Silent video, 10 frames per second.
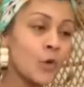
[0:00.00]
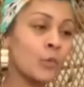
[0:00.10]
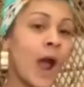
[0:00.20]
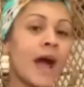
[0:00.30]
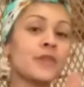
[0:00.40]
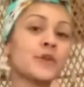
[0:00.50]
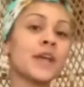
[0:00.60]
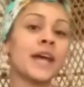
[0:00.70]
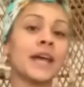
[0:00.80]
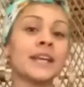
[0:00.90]
rather
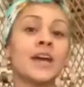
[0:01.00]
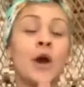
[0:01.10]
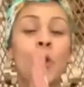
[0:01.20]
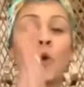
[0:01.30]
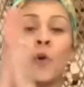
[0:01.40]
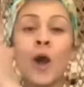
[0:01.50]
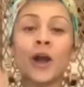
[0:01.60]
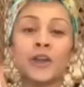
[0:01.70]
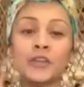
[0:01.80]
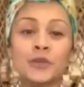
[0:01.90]
than who
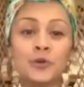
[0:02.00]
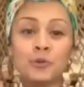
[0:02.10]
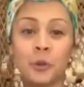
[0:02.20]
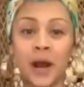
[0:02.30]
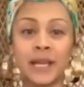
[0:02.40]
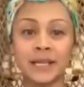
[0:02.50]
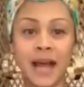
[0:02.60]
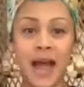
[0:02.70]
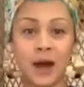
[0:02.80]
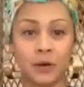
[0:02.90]
are you right
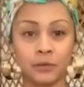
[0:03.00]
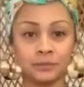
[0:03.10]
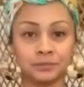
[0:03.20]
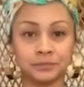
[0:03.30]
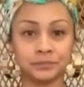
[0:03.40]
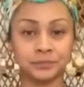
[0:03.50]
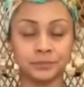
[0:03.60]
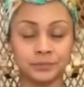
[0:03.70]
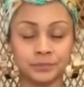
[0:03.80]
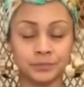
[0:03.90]
now,
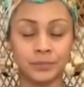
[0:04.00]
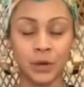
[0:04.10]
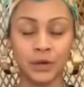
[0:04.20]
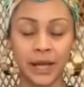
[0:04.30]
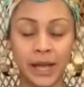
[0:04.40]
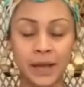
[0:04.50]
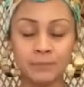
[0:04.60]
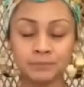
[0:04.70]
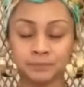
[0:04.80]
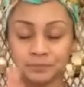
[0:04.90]

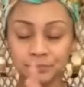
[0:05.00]
okay?